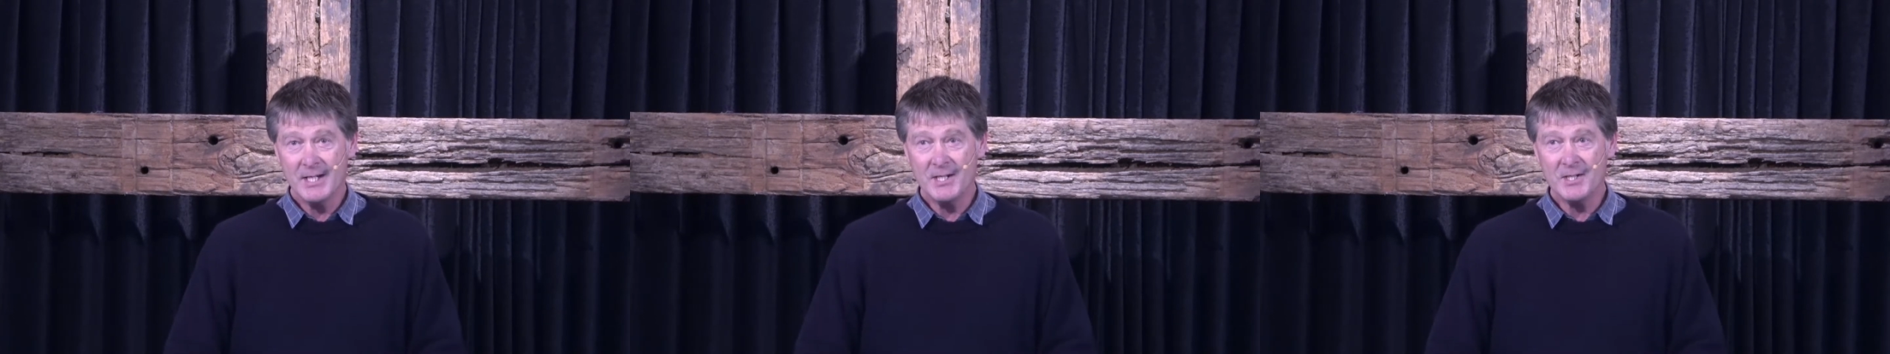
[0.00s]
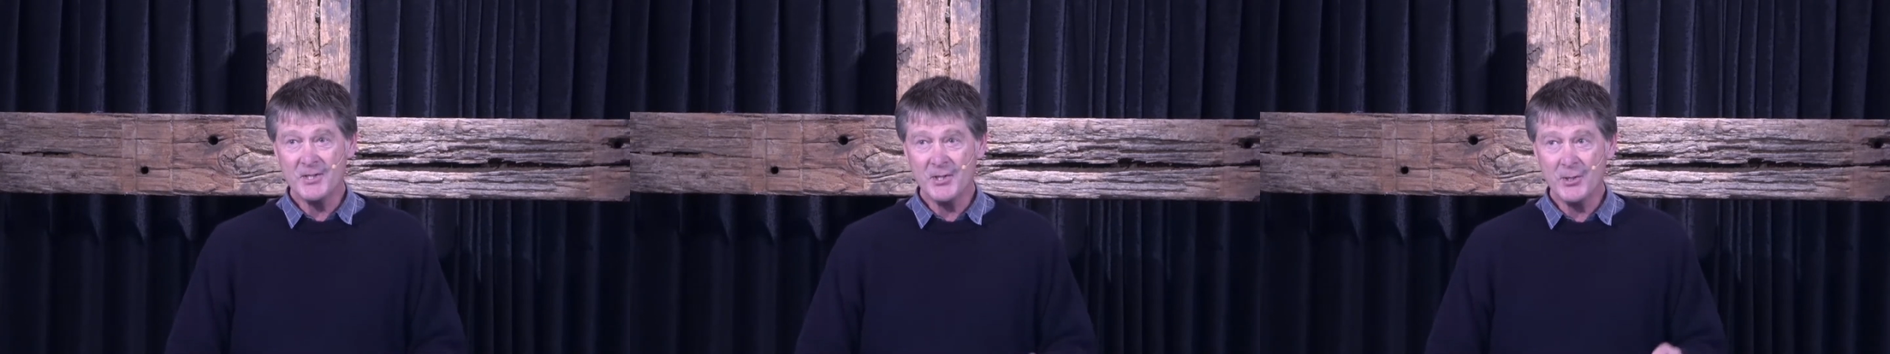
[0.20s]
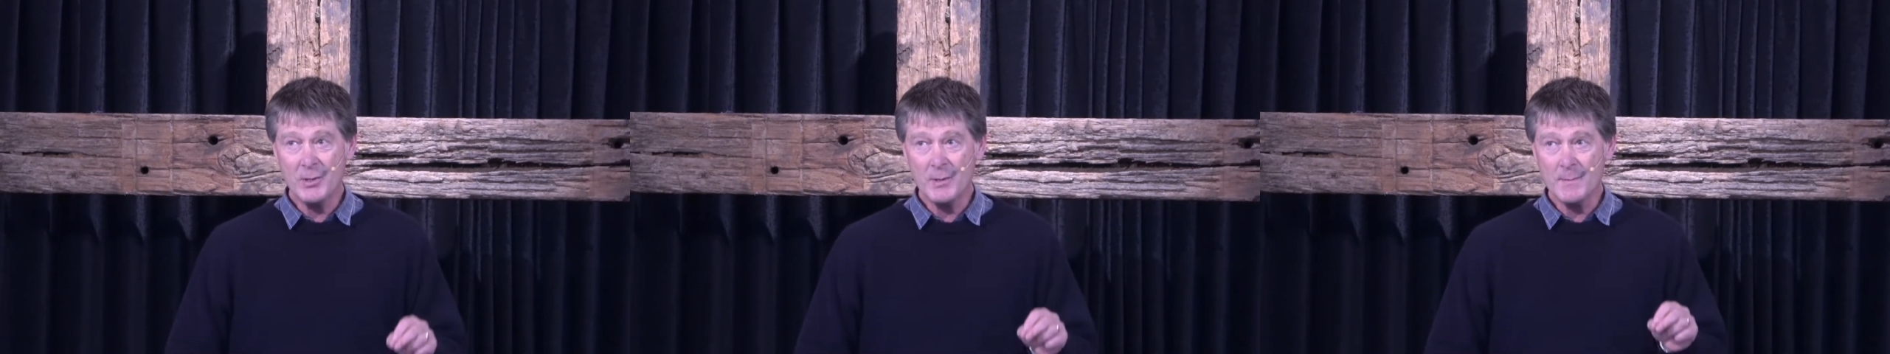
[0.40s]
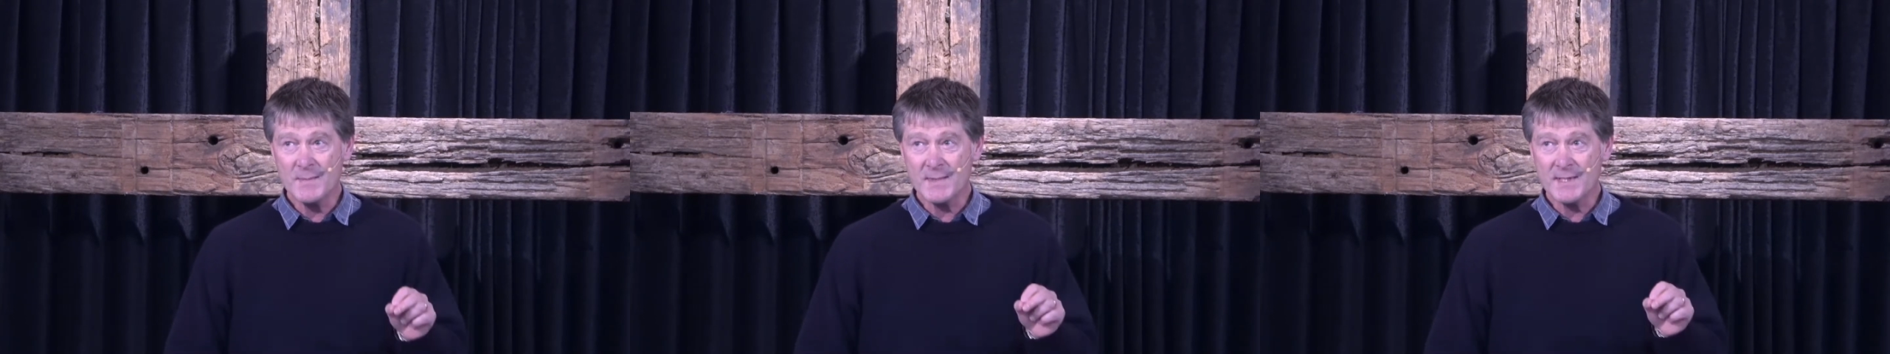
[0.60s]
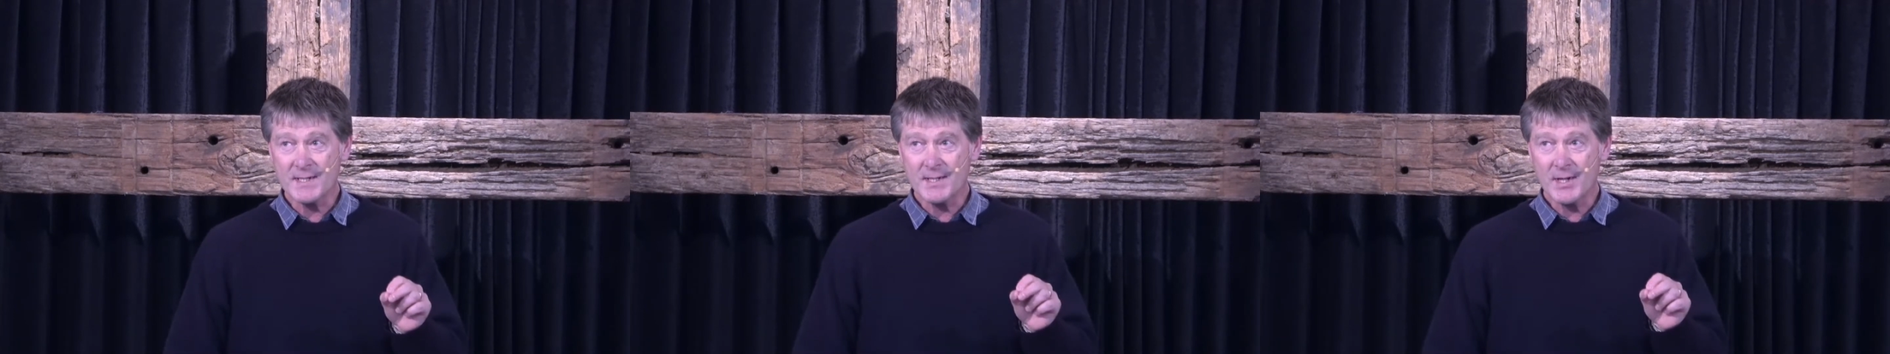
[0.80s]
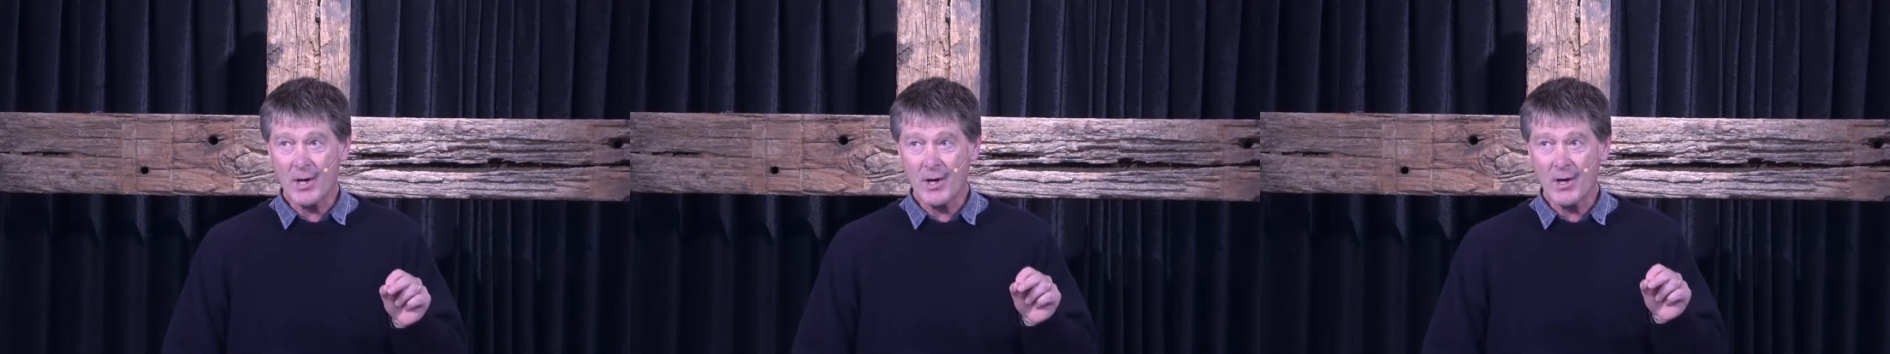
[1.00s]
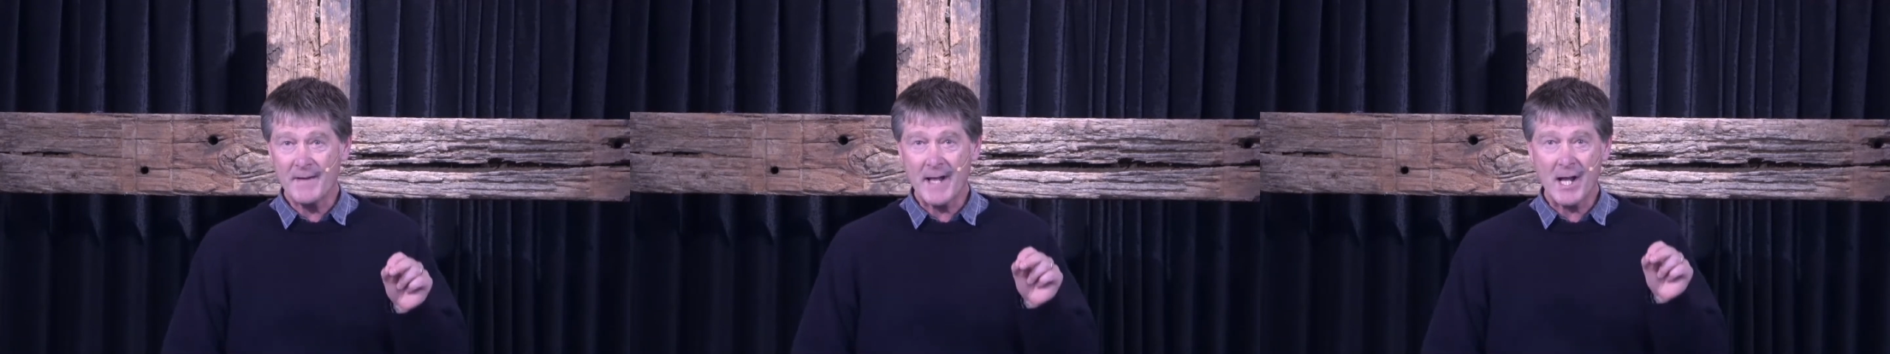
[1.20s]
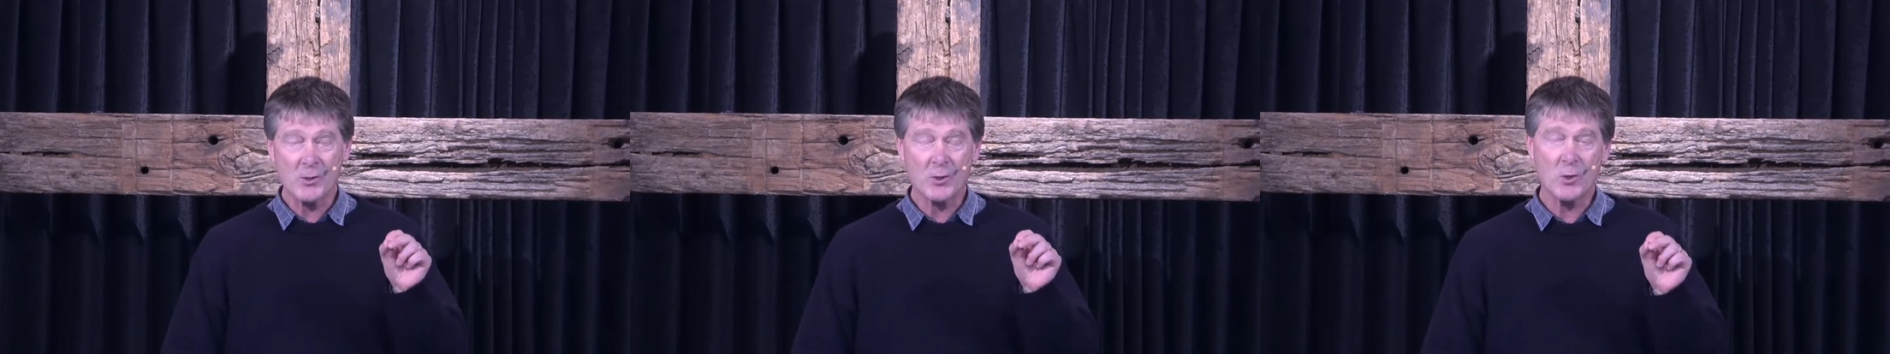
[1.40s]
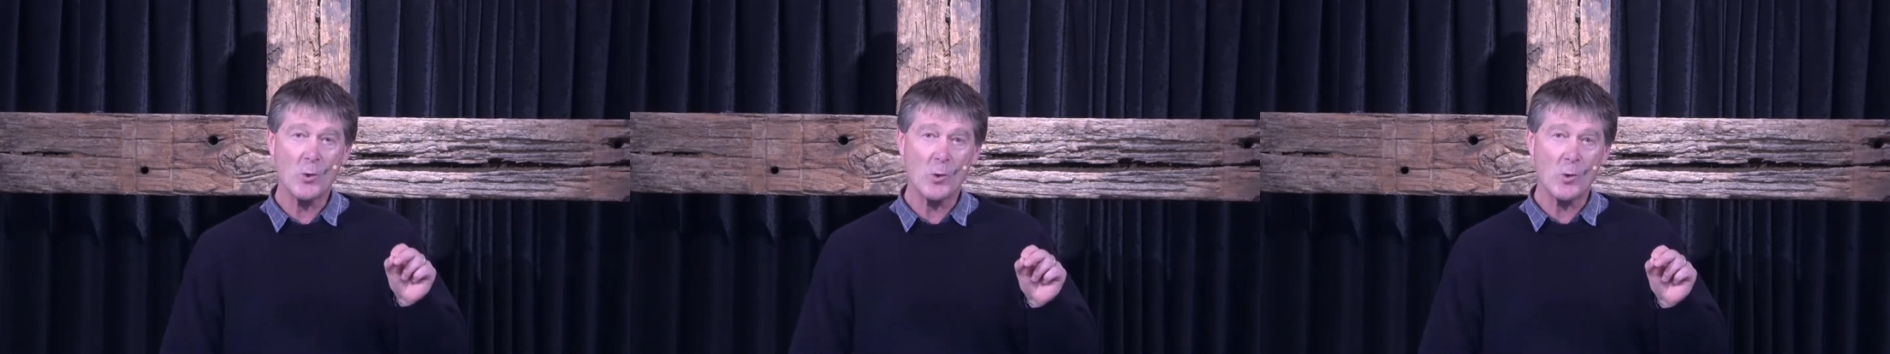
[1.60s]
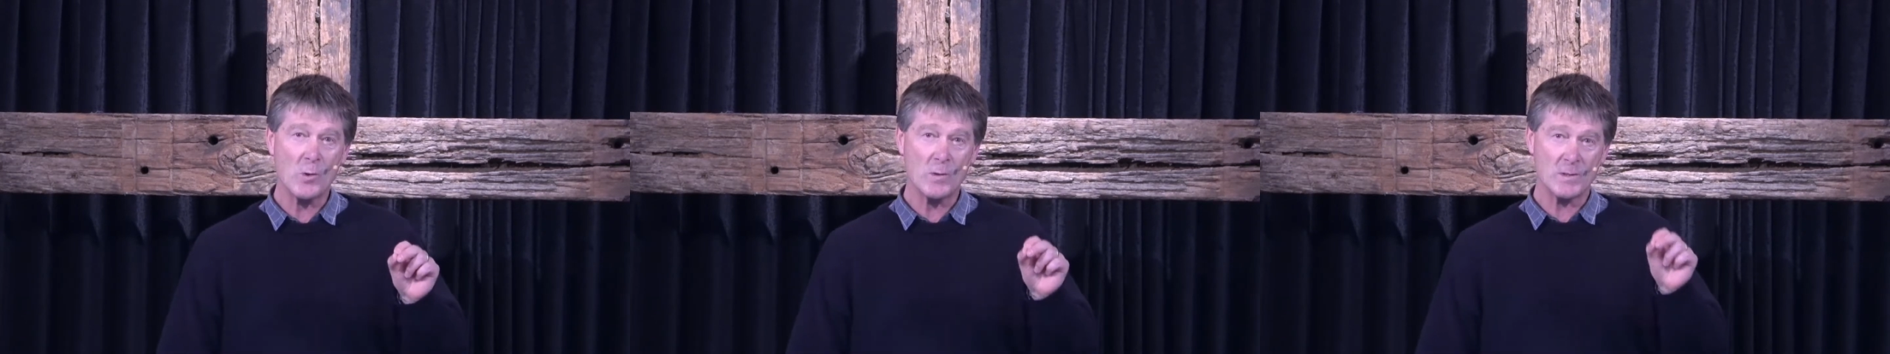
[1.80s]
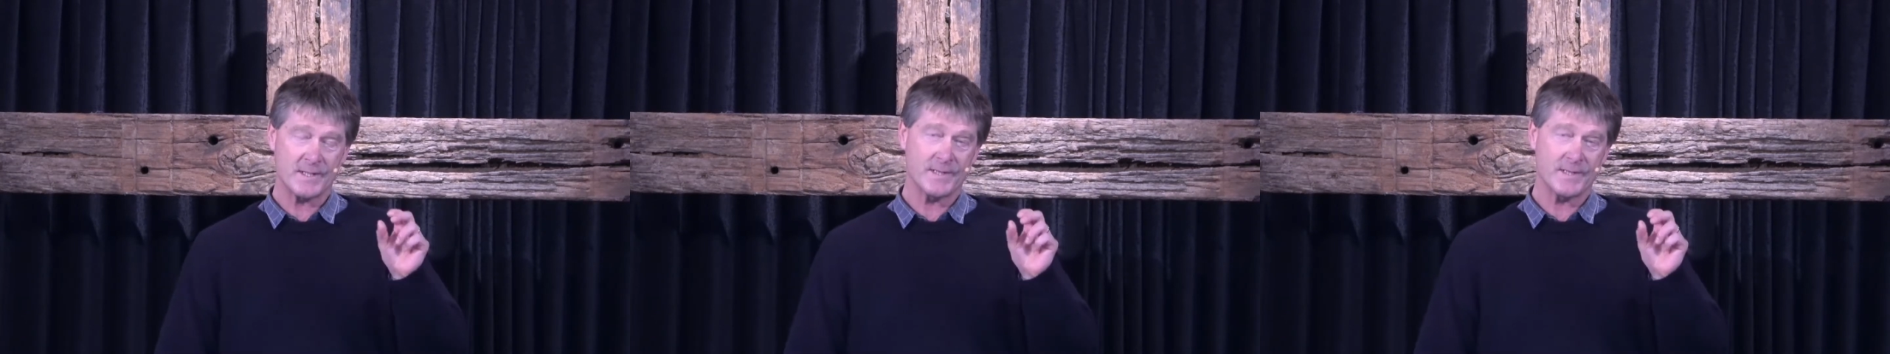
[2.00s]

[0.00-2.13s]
in terms of our call